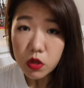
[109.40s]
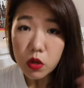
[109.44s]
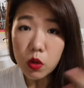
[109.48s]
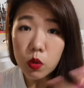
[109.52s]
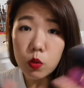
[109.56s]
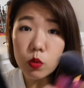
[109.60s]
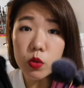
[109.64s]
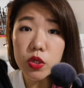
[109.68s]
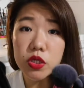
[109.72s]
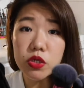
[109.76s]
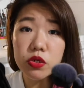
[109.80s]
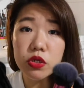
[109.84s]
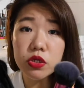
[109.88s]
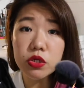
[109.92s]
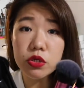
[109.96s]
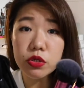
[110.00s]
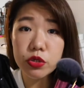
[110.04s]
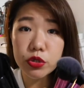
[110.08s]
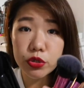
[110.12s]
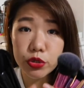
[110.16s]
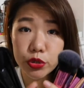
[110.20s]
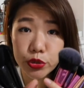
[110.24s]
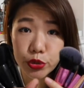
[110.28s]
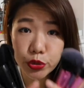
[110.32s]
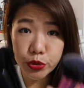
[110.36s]
Which one
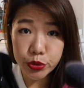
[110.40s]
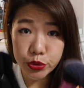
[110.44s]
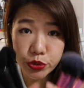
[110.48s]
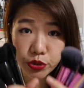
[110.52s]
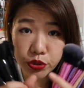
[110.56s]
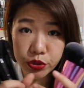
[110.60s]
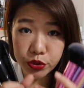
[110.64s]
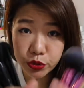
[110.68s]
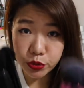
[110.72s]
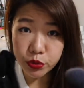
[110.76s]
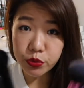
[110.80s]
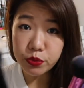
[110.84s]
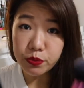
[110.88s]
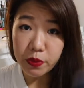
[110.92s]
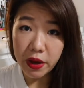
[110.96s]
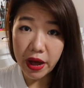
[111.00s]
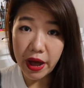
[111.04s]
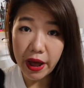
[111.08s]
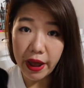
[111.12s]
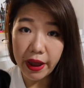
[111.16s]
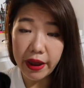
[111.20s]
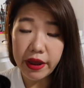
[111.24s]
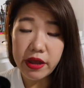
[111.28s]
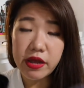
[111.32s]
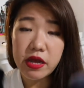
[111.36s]
should you
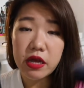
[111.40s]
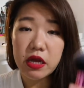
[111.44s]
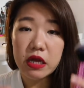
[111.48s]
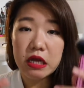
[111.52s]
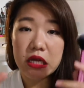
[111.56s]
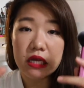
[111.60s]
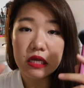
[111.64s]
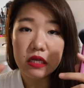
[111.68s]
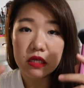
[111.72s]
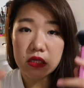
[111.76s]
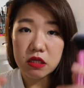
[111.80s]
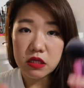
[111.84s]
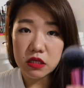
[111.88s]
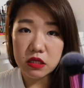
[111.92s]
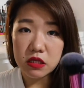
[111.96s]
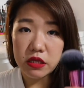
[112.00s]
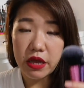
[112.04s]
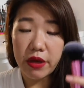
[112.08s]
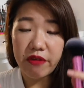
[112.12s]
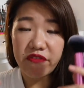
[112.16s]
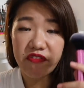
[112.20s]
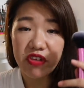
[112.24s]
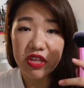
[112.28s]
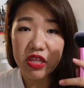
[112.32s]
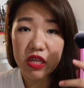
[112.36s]
buy?
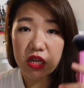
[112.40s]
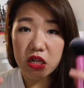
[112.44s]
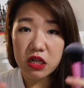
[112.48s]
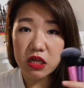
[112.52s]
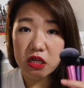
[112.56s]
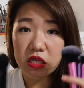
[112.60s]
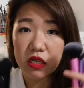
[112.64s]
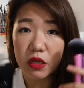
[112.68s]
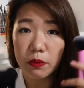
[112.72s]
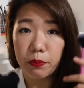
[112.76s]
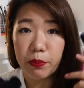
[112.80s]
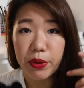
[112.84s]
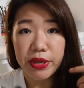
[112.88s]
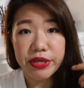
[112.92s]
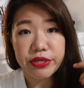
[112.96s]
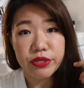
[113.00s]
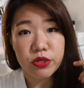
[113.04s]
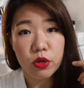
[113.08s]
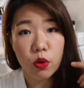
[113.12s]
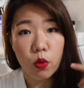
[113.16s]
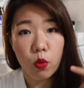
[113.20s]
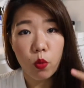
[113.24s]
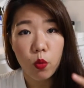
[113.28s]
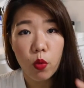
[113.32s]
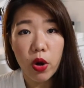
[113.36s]
Definitely depends
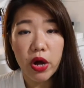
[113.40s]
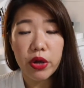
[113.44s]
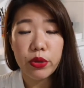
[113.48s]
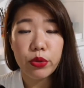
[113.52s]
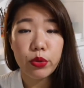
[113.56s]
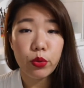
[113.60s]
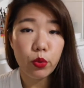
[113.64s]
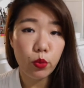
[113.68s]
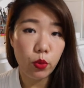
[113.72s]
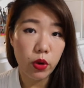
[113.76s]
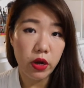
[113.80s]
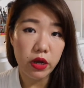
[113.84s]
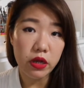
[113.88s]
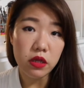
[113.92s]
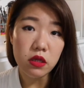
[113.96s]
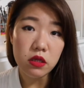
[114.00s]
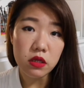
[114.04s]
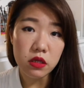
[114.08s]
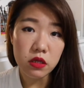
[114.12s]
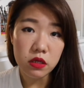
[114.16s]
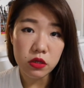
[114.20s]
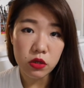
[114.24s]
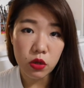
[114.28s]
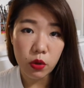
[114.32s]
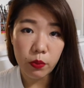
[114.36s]
on what you want
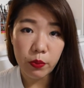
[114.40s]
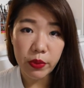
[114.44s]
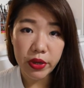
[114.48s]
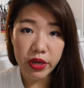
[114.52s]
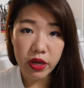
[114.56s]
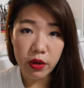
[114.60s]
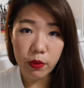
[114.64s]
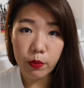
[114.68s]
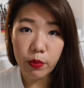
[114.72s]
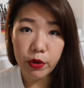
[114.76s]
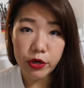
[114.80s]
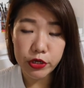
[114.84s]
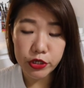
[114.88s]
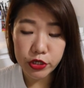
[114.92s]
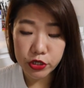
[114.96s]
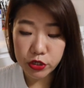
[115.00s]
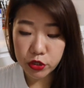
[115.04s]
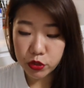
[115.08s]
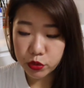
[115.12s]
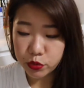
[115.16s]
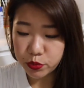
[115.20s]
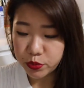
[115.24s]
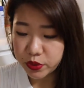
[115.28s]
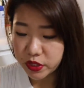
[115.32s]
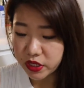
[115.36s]
your makeup brushes
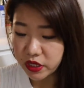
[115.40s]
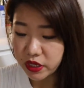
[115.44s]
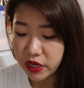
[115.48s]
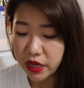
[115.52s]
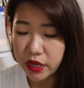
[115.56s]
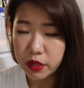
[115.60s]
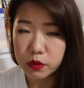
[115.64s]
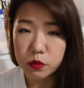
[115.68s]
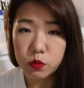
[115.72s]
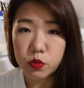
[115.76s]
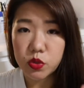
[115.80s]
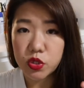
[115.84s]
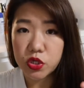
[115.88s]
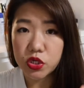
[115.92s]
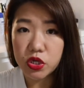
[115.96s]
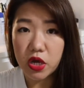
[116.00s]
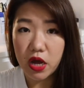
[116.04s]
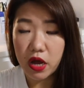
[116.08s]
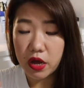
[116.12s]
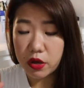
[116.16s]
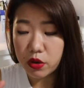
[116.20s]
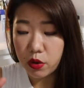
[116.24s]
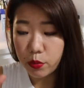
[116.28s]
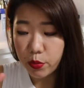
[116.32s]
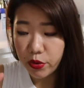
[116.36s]
to be and which
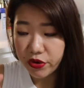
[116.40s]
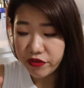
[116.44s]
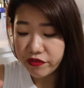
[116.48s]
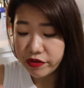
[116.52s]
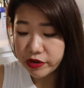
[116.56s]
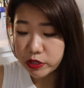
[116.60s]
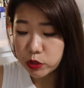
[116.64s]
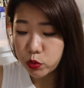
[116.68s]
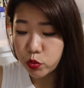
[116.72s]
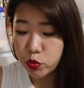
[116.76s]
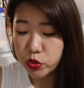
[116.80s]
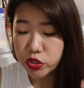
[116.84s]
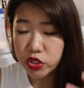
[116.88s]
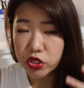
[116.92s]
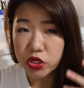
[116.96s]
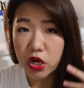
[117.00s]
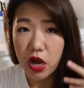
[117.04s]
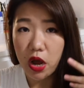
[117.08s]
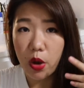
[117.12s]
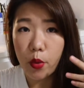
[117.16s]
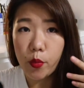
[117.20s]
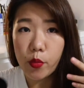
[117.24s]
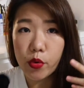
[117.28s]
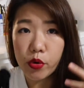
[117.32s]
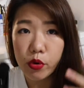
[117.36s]
are your preference, which
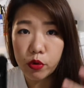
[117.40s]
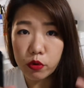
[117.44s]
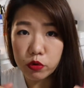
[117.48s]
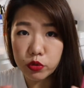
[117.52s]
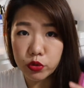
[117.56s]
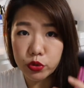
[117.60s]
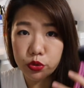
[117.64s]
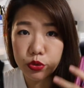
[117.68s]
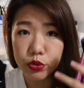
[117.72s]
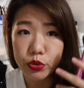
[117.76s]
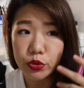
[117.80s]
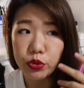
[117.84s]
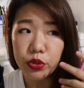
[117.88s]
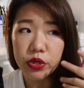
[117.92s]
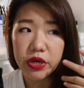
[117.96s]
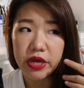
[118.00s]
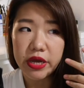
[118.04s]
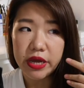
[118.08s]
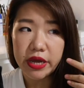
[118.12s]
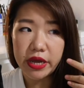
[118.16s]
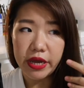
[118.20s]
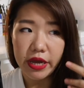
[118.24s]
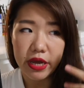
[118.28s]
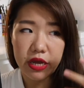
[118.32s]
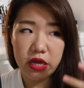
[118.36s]
I will go through,
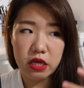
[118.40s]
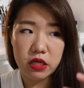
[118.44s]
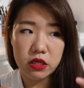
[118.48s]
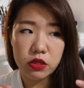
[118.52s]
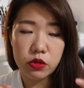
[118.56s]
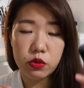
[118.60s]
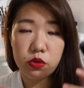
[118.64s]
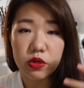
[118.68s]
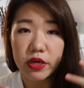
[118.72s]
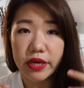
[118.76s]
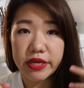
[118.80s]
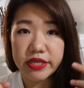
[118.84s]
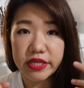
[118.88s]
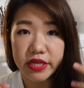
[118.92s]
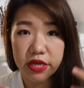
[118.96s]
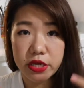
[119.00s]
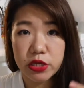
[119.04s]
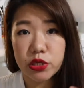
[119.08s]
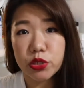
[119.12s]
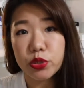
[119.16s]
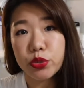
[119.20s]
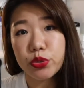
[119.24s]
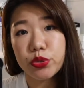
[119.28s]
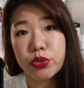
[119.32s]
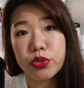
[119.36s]
and you guys can
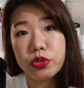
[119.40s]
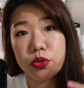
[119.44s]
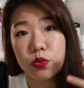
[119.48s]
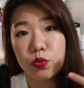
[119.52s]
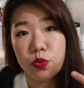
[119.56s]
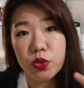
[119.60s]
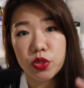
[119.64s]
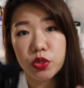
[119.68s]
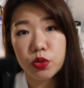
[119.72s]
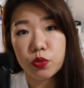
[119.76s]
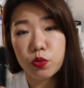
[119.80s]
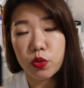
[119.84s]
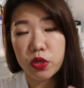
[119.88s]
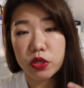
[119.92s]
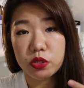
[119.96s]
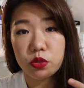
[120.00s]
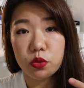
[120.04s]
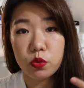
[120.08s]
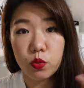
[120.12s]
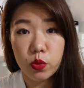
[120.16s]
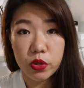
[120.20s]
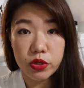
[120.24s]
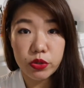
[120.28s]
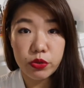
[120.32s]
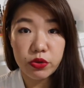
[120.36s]
choose which one you
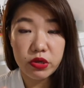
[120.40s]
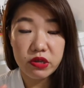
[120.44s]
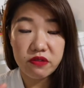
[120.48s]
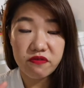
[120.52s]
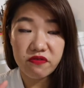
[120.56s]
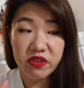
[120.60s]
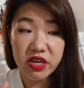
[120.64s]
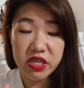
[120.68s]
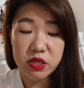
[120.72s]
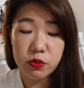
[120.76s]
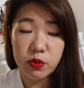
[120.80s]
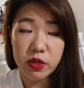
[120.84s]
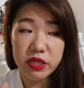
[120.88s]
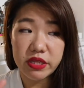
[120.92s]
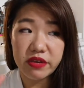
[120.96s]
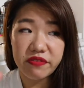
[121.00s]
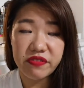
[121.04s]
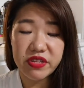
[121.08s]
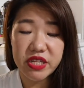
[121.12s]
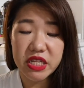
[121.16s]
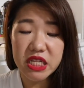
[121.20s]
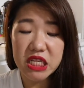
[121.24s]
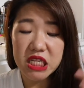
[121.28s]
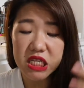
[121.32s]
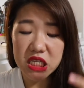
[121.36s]
want to invest. But
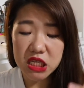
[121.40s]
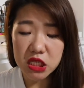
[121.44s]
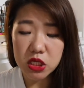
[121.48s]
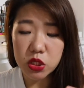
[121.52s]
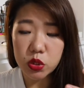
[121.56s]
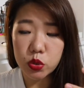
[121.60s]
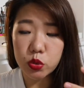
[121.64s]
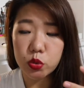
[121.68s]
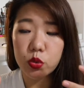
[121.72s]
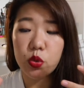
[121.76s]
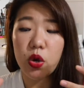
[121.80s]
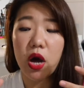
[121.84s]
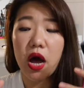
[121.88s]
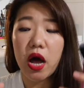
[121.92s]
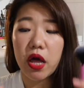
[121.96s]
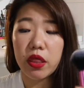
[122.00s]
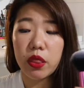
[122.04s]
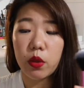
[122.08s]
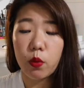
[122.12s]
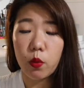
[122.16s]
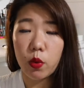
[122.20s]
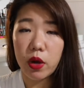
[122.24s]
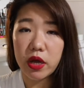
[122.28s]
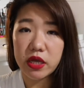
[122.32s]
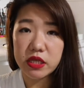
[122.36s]
definitely these two are
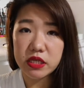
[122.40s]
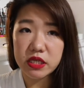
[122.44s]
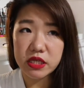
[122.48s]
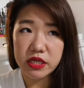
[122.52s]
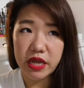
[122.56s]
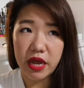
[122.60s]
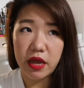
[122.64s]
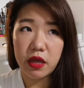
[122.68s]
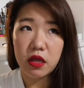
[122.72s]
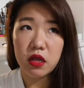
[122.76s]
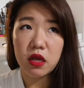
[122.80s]
the ones that